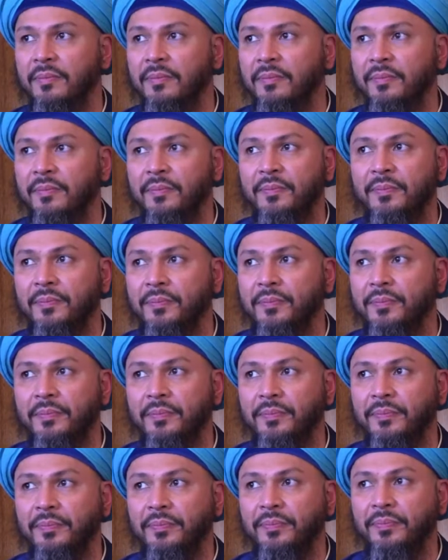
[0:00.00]

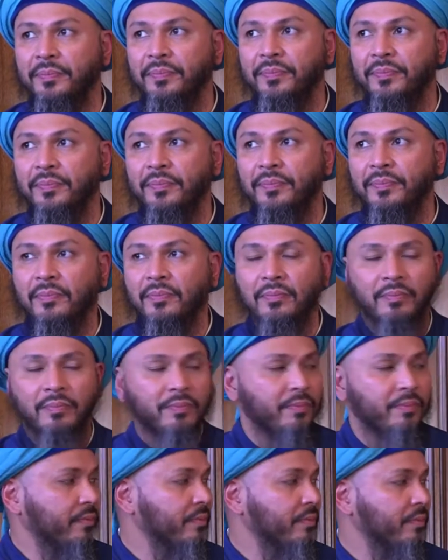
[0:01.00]

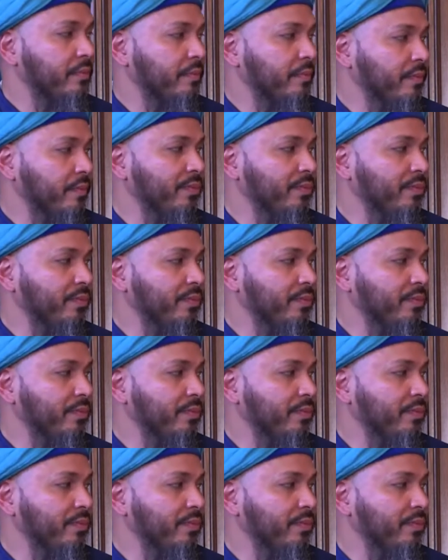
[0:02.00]
No one is speaking in this clip.